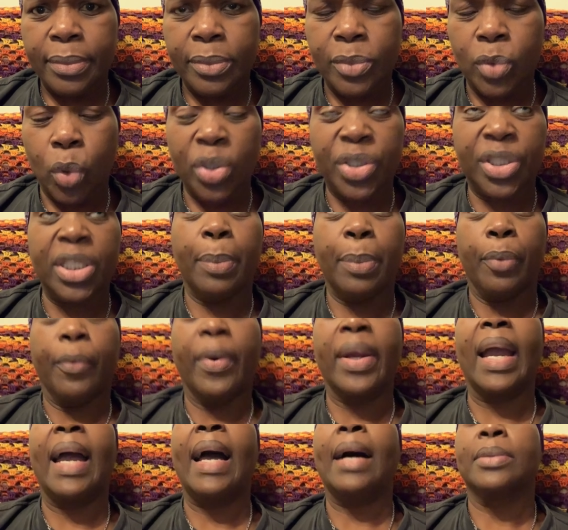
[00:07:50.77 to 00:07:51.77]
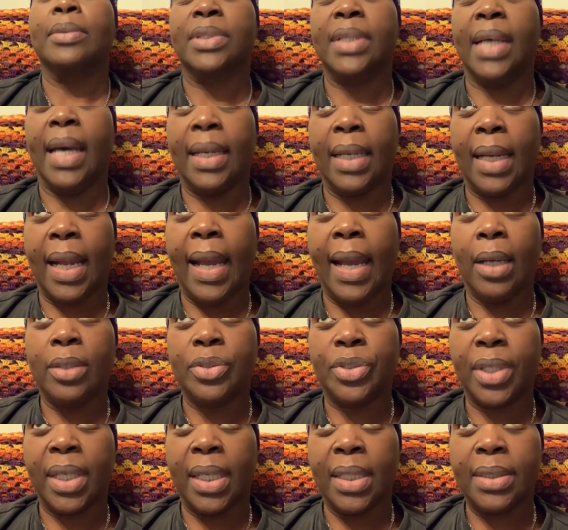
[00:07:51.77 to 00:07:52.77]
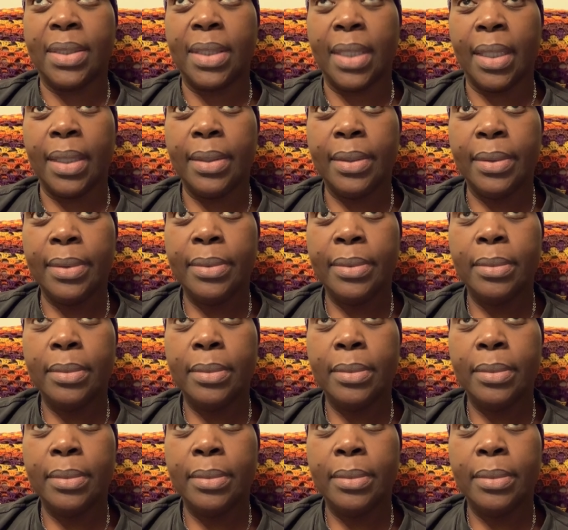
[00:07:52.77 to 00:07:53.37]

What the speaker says: Or separate outside the house, shall I say.